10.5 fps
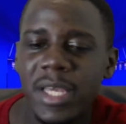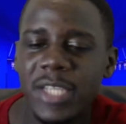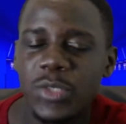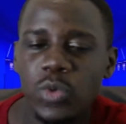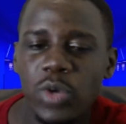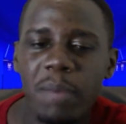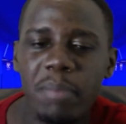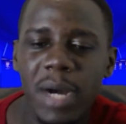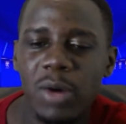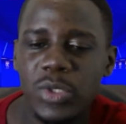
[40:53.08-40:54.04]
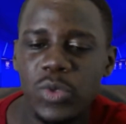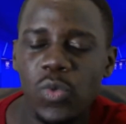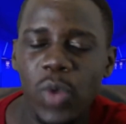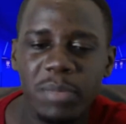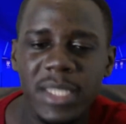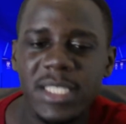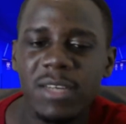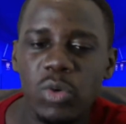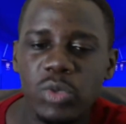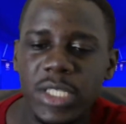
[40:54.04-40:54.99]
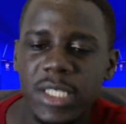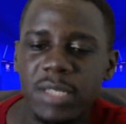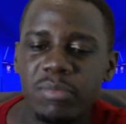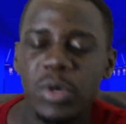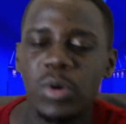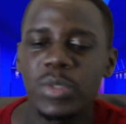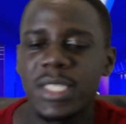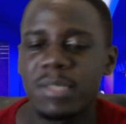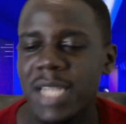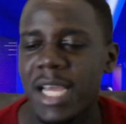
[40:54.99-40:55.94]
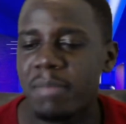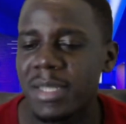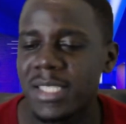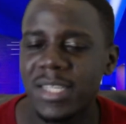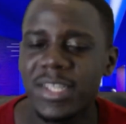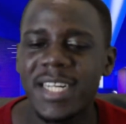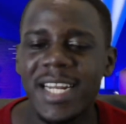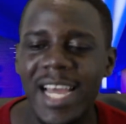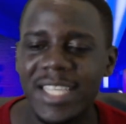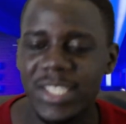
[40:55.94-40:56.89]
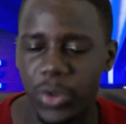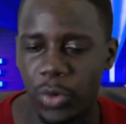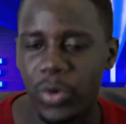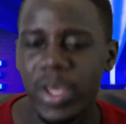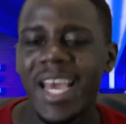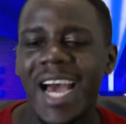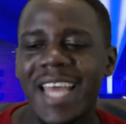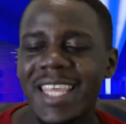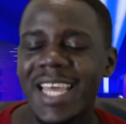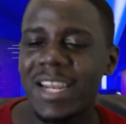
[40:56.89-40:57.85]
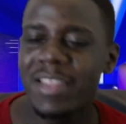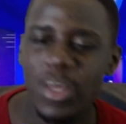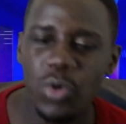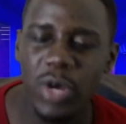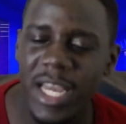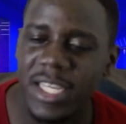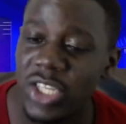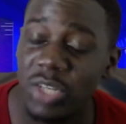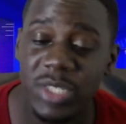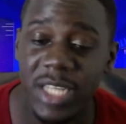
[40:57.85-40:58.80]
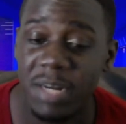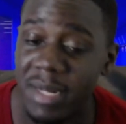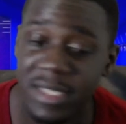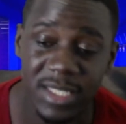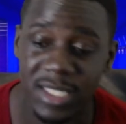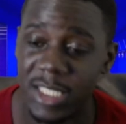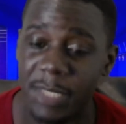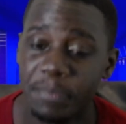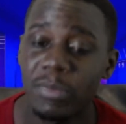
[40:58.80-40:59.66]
it's not all about what makes a good team, because teams like Manchester United and Arsenal, they are not like Chelsea and Man City.